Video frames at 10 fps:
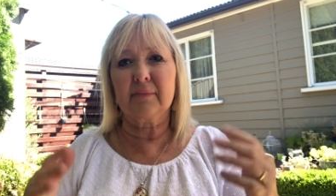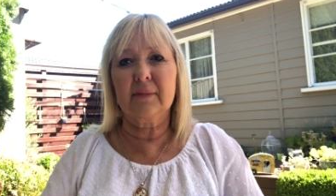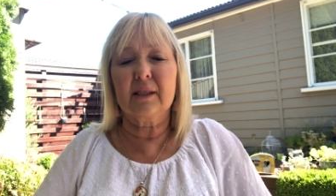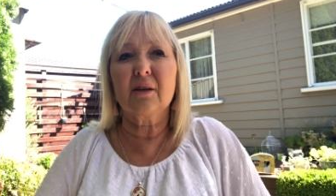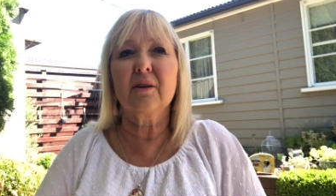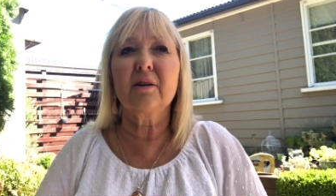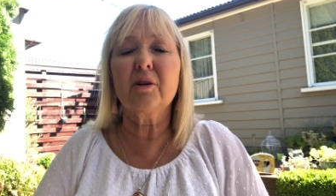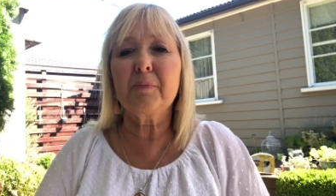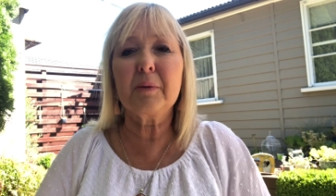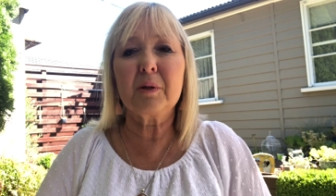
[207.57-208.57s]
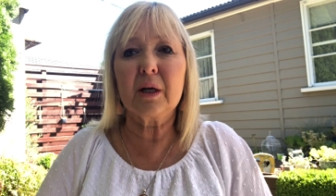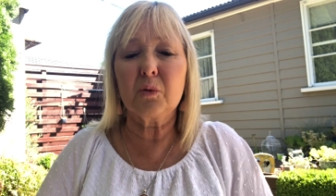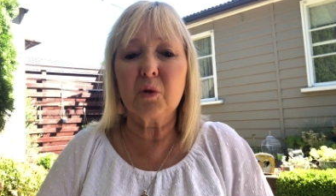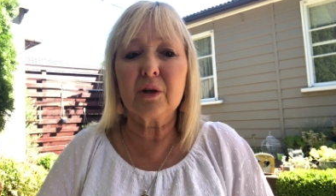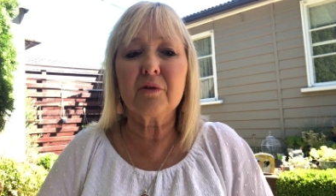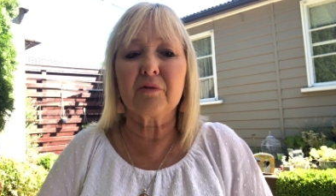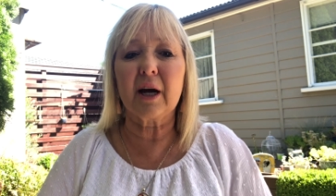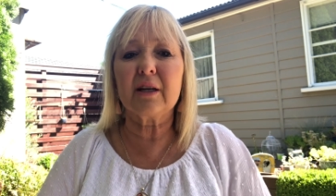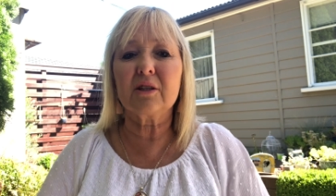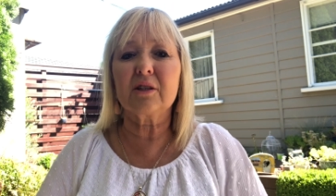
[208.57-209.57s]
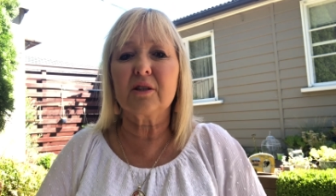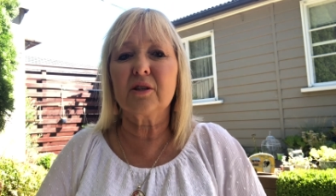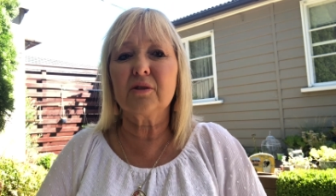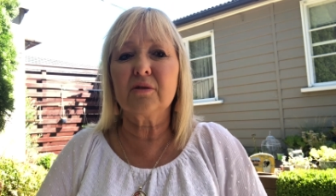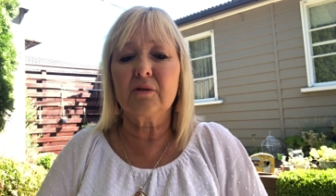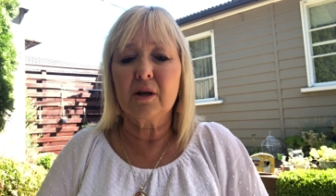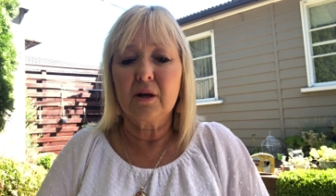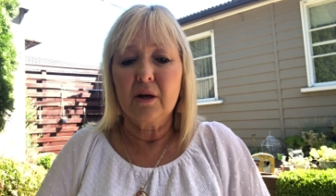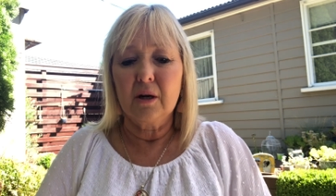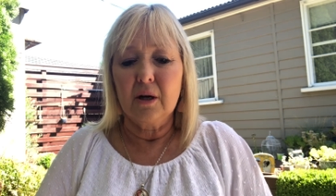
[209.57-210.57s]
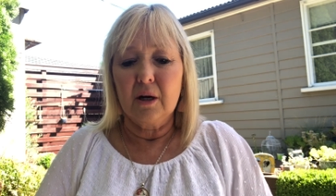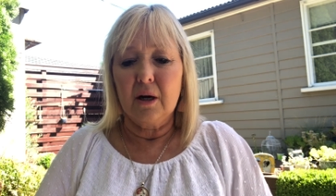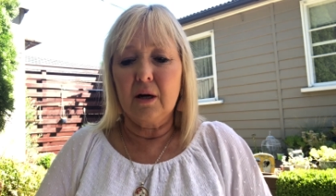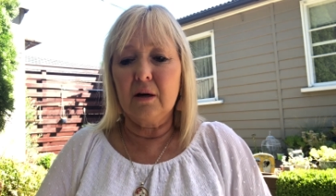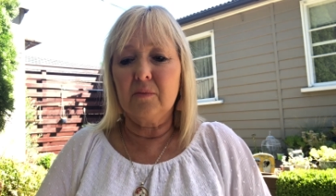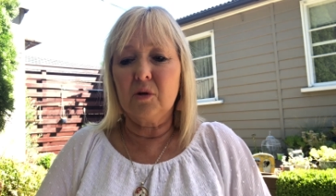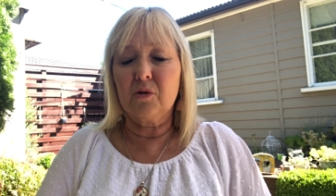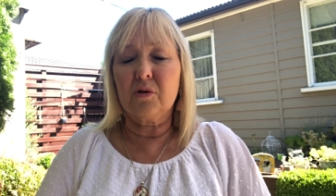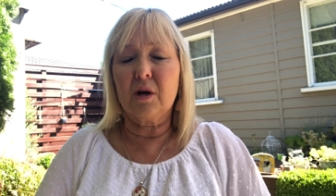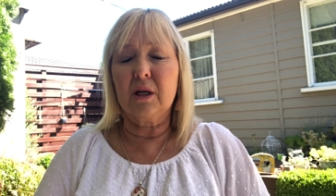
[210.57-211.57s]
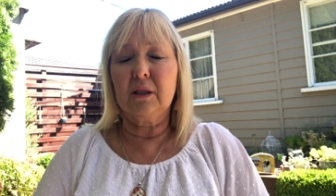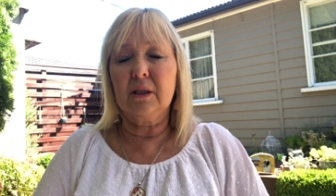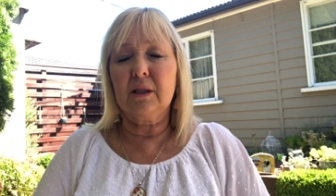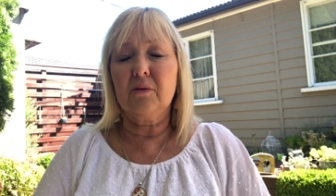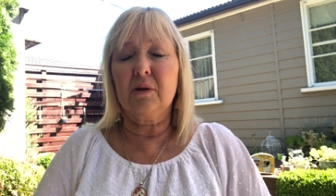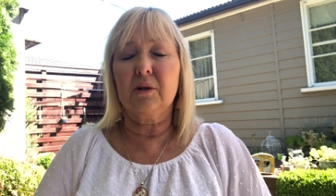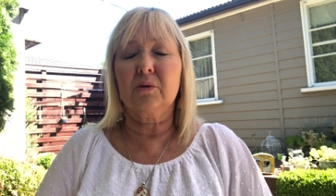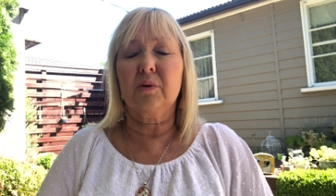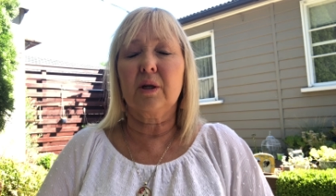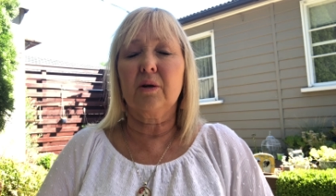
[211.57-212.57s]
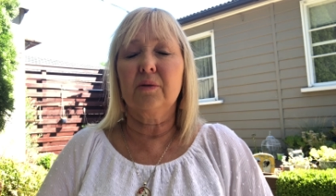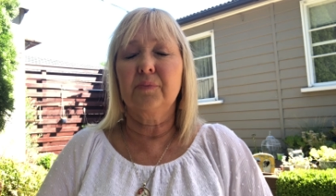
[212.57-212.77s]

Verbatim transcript: So, a lot of people aren't aware of that, too. Um, all right, let's see where else we go.